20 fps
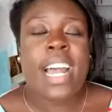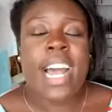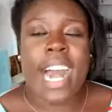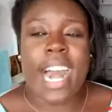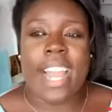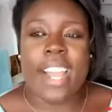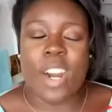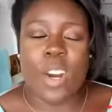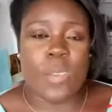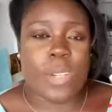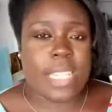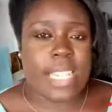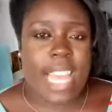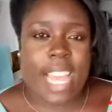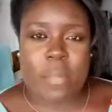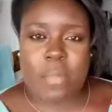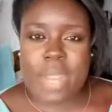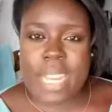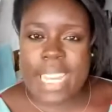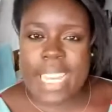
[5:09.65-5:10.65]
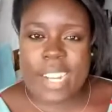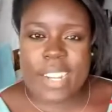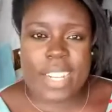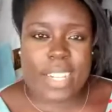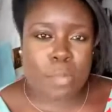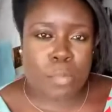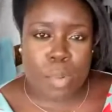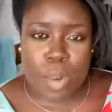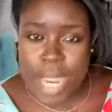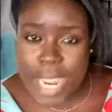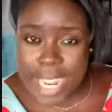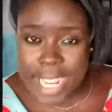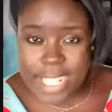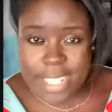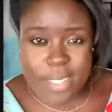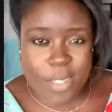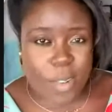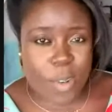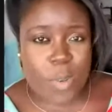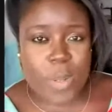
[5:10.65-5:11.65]
I always had my hair in
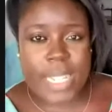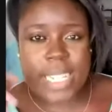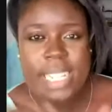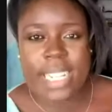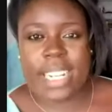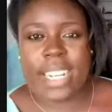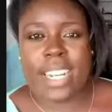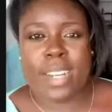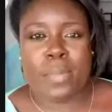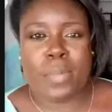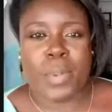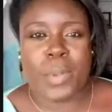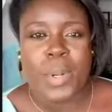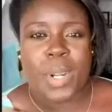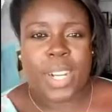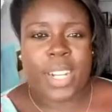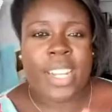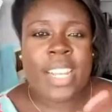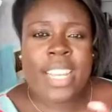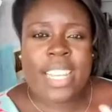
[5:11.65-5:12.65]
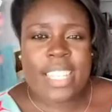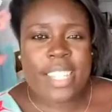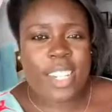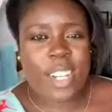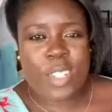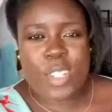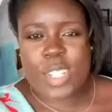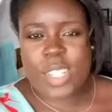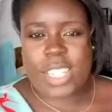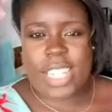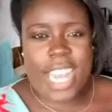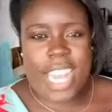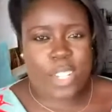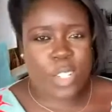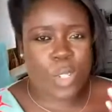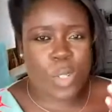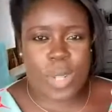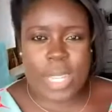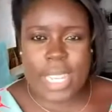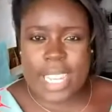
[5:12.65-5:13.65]
braids growing up, or, just
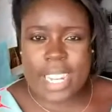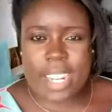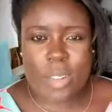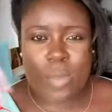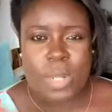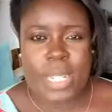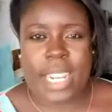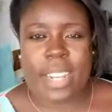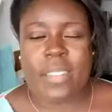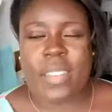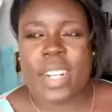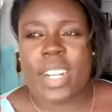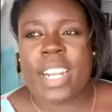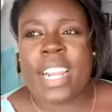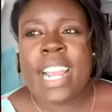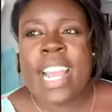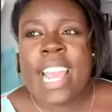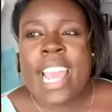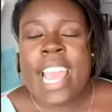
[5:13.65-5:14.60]
natural hair, whatever.